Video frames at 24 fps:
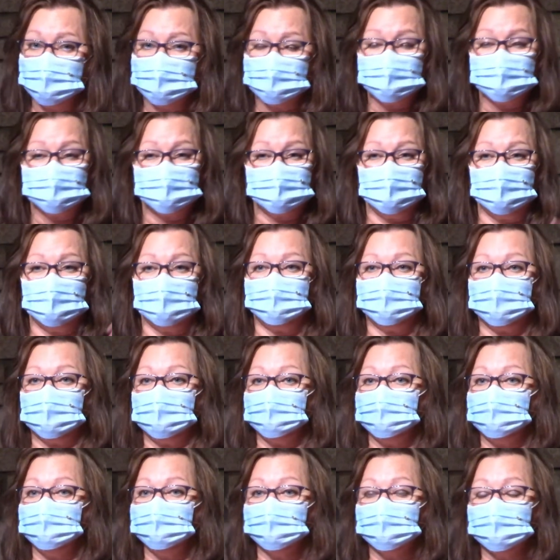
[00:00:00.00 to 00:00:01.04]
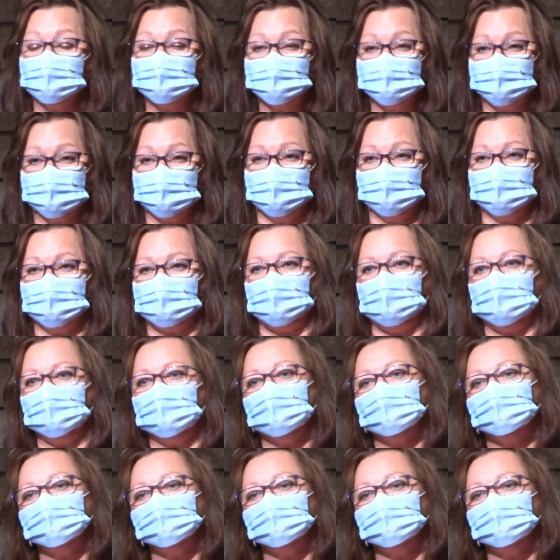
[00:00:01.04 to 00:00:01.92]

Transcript: more step in your journey